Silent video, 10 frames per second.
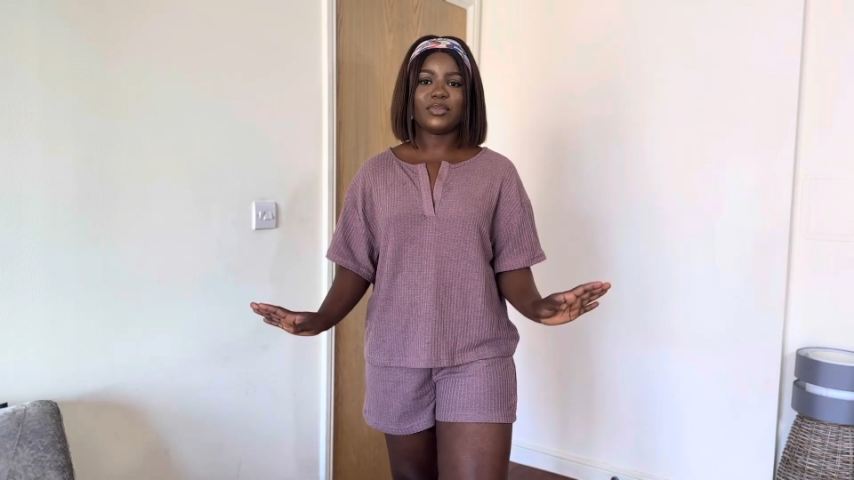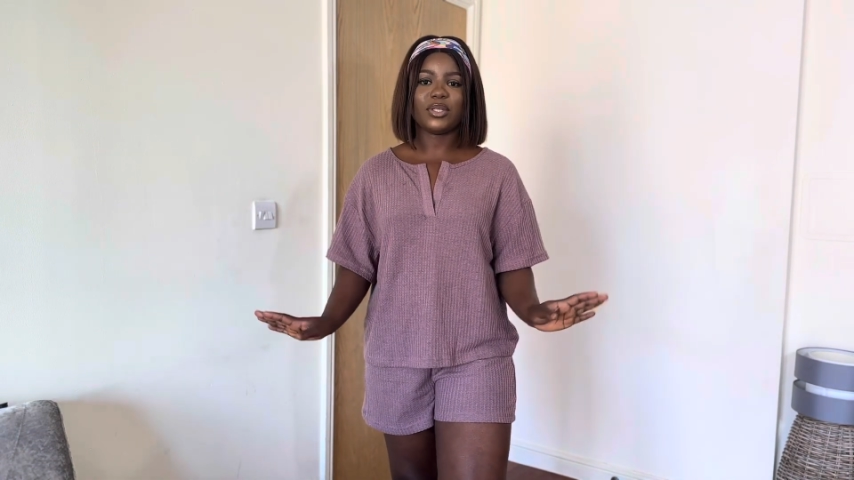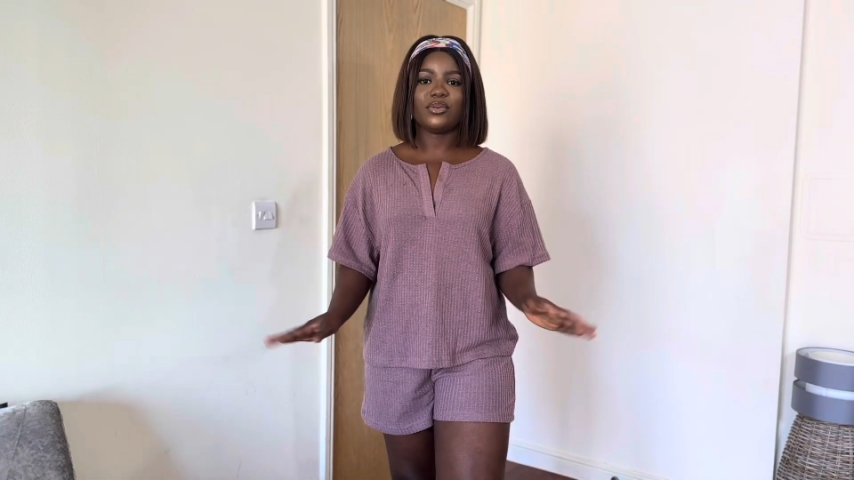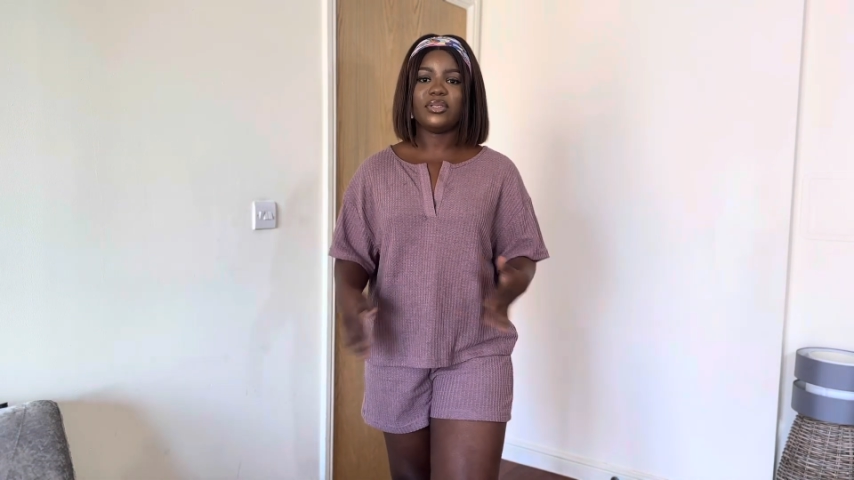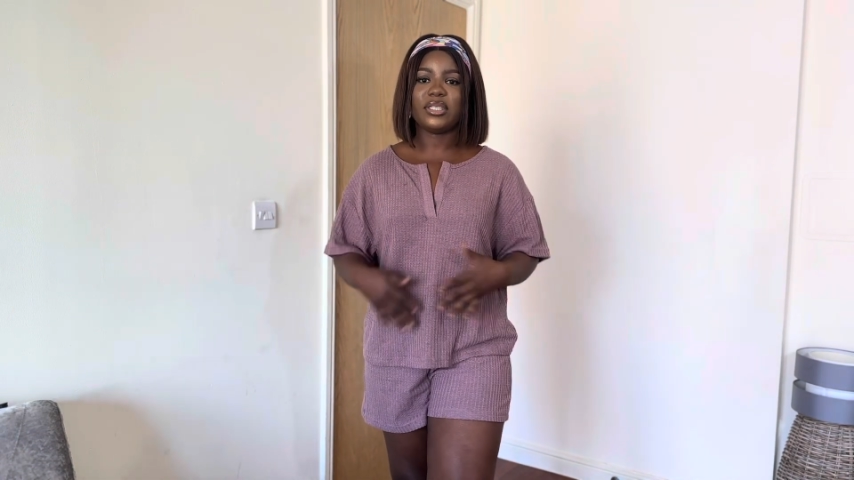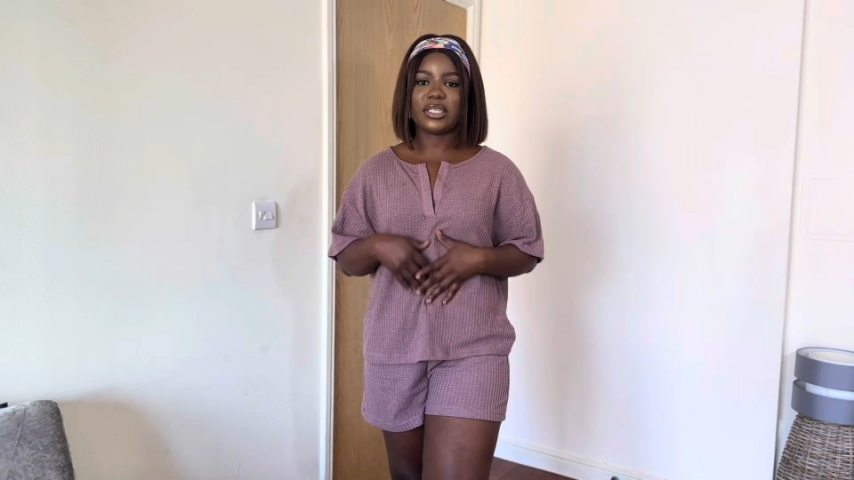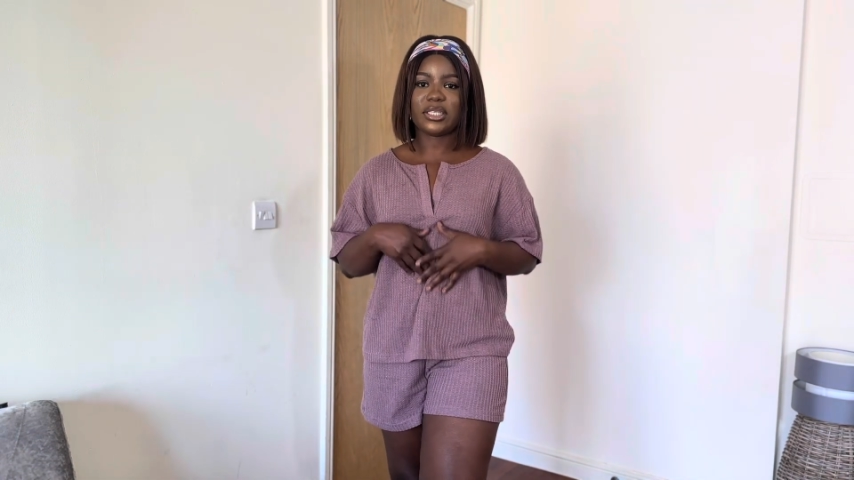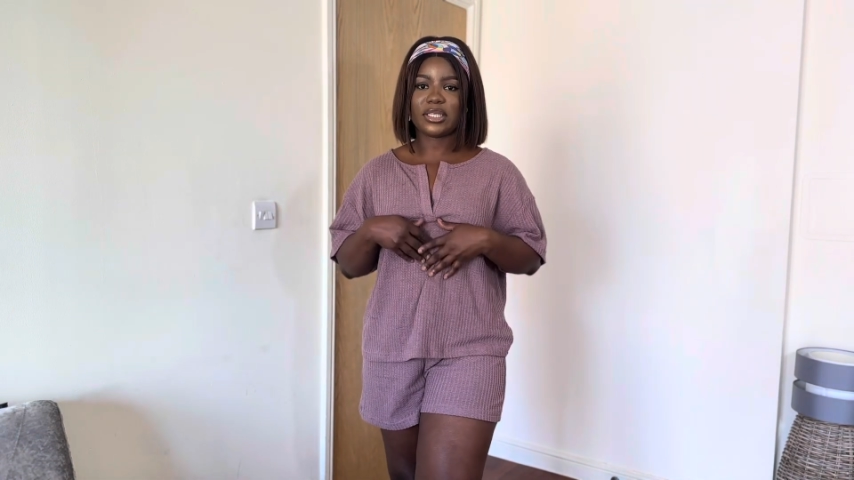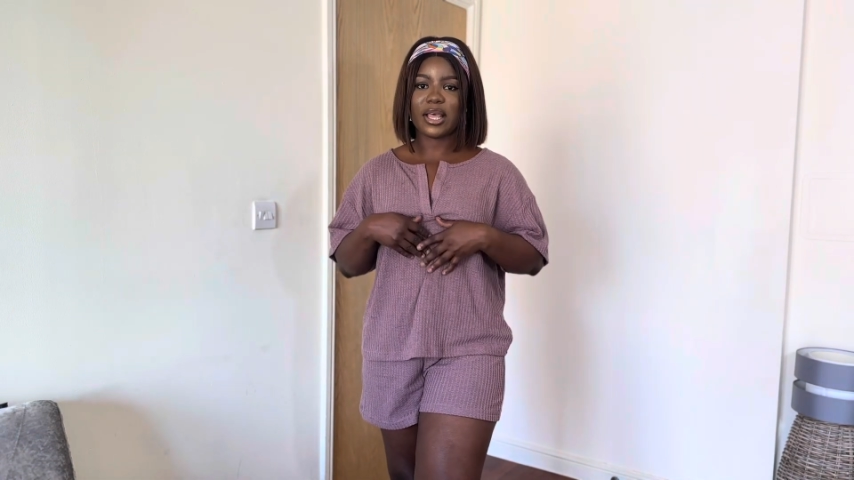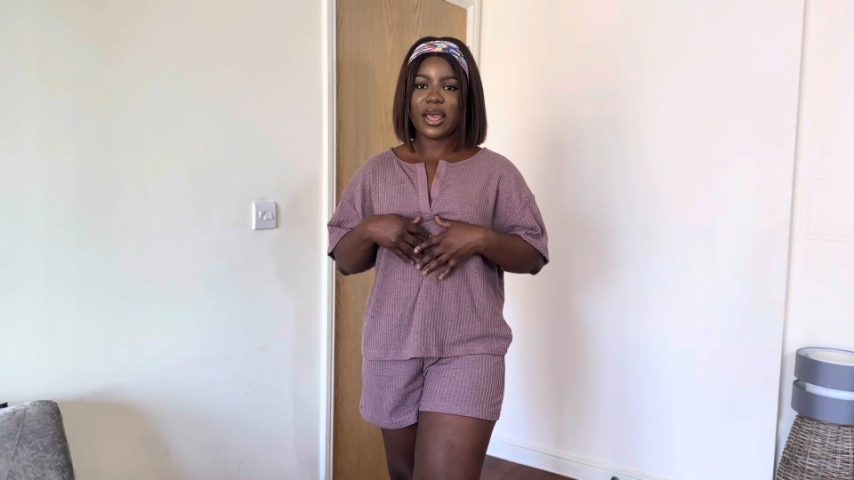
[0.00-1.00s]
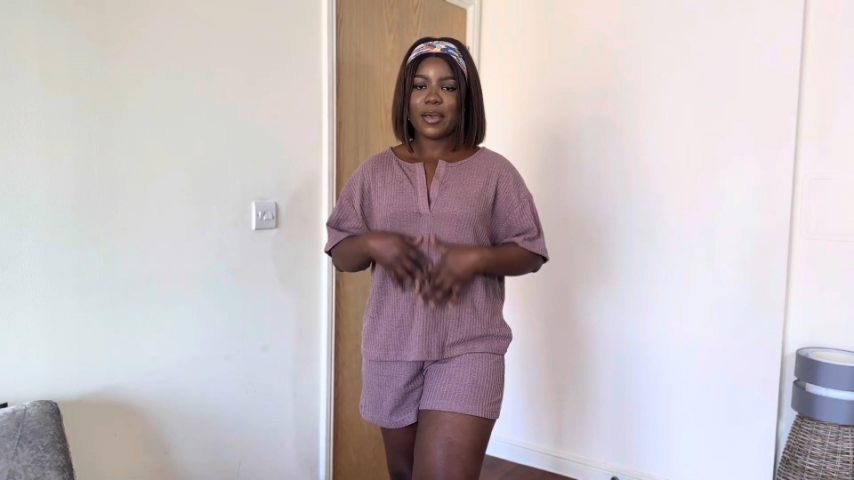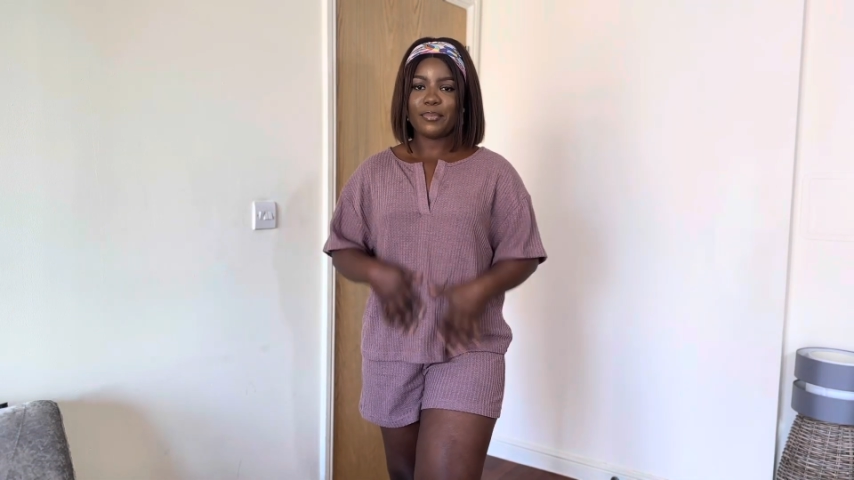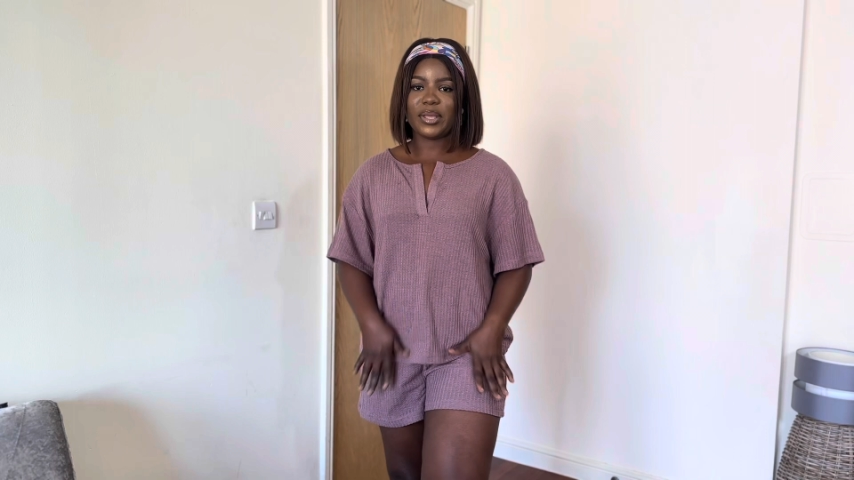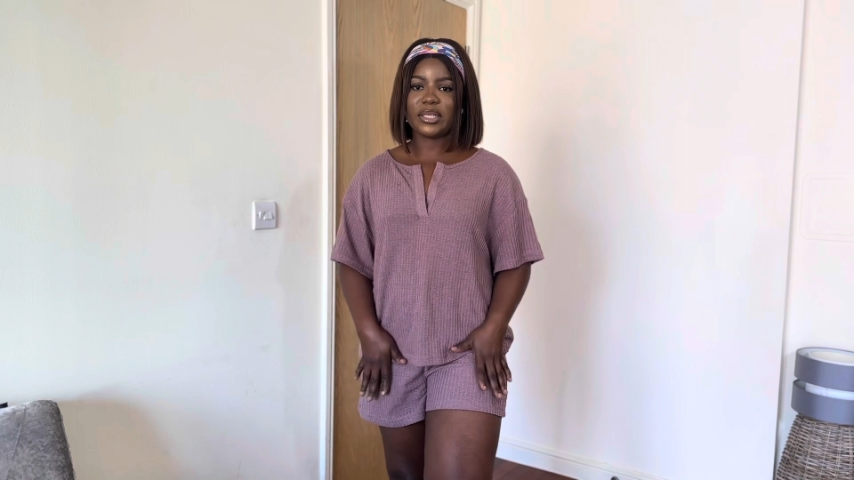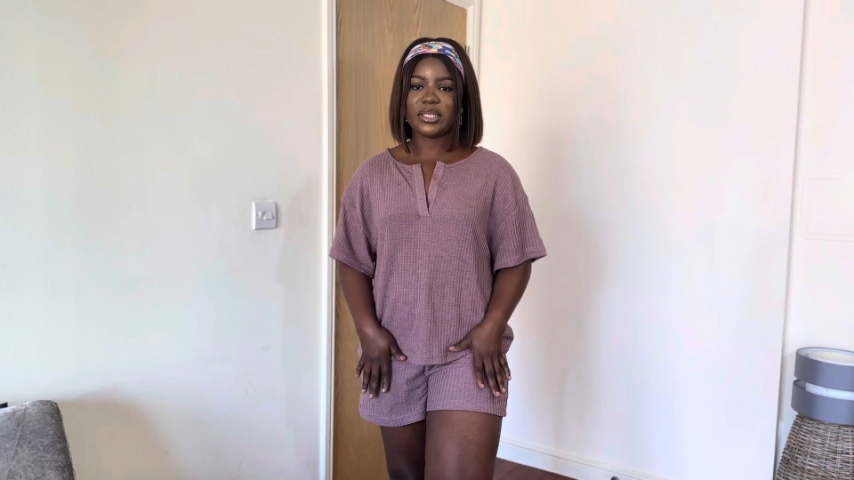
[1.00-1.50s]
me to this
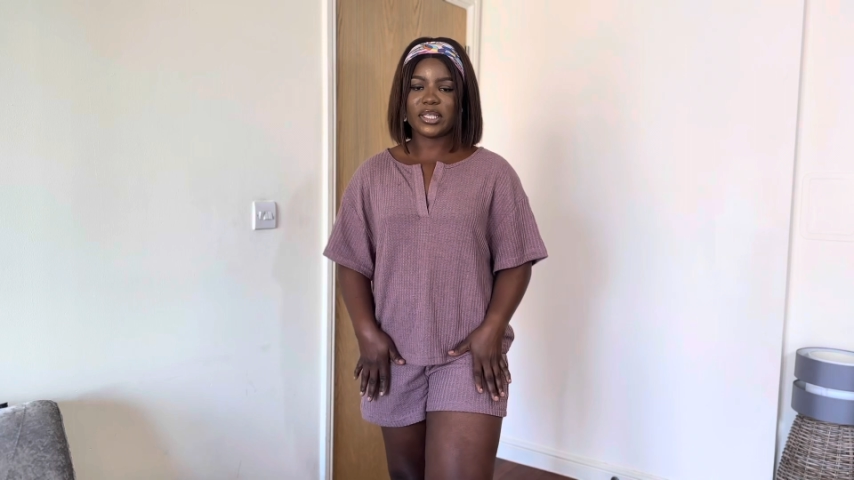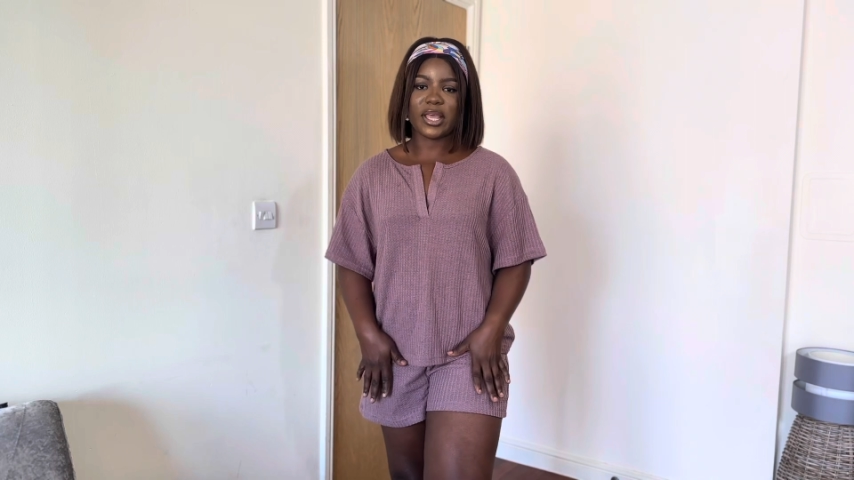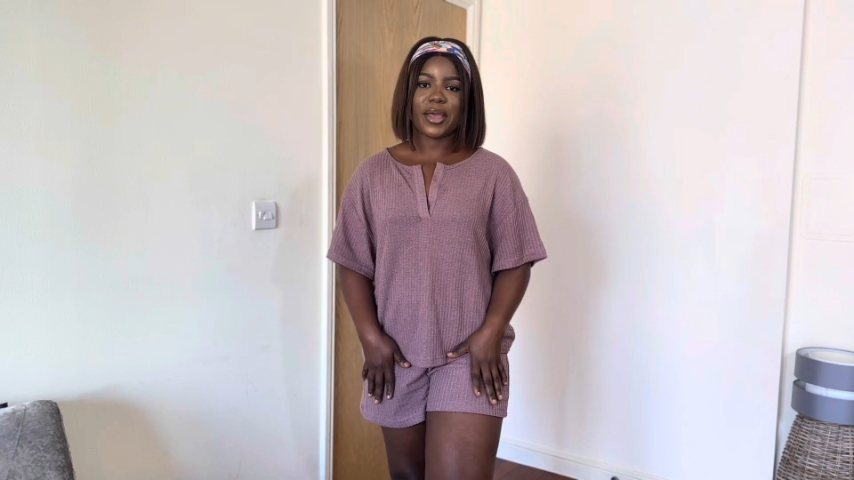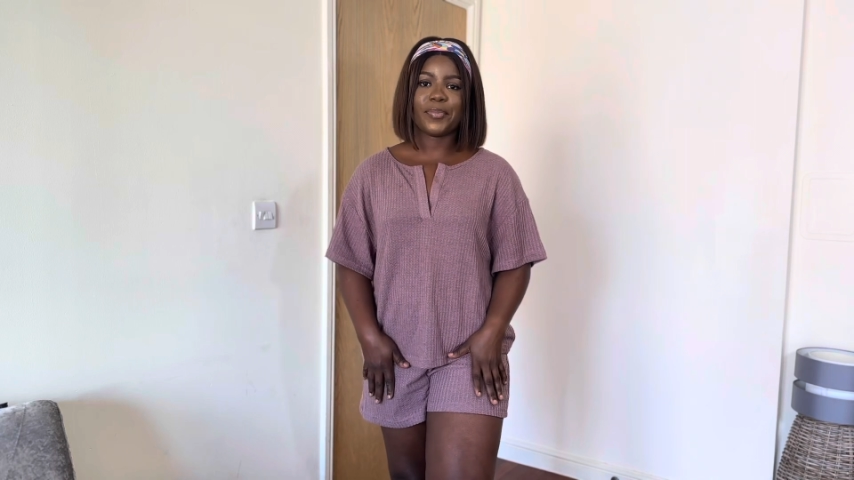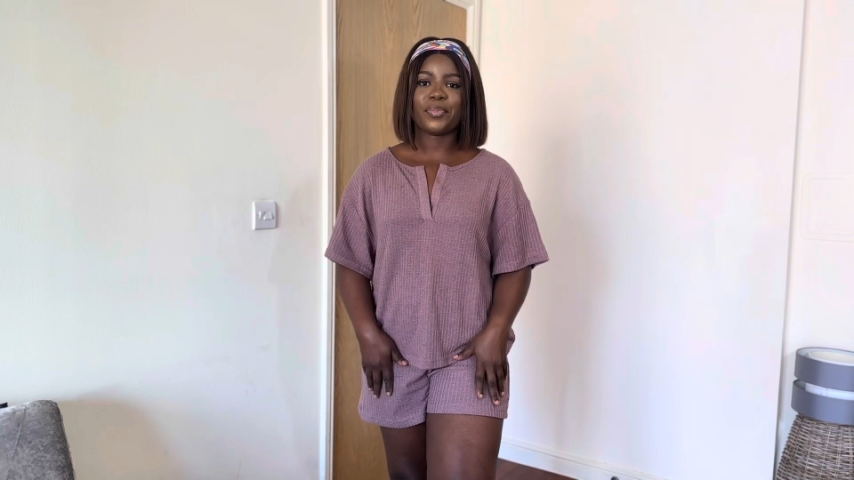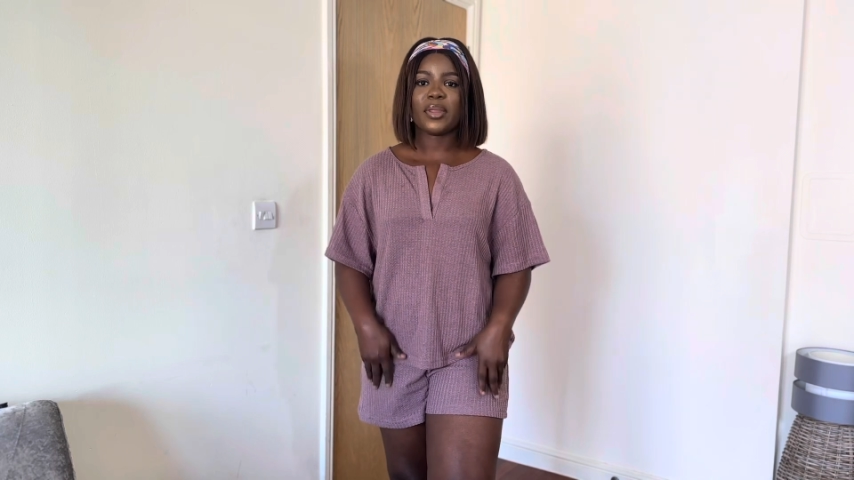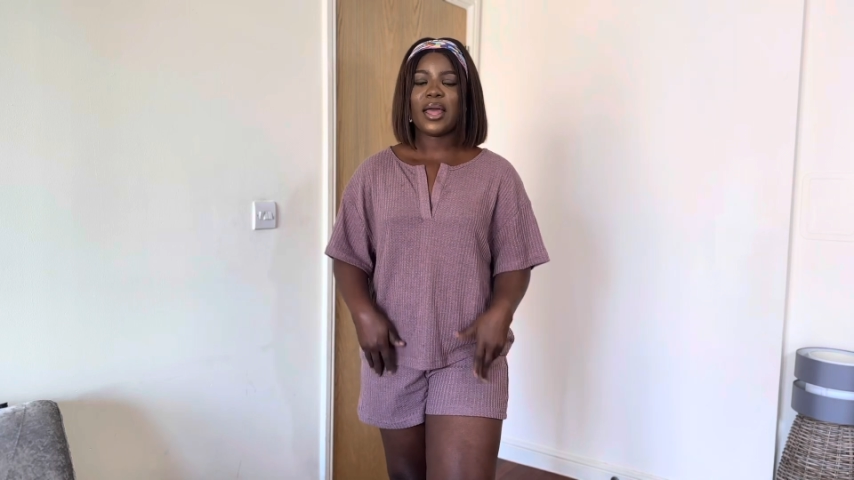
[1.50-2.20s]
piece here.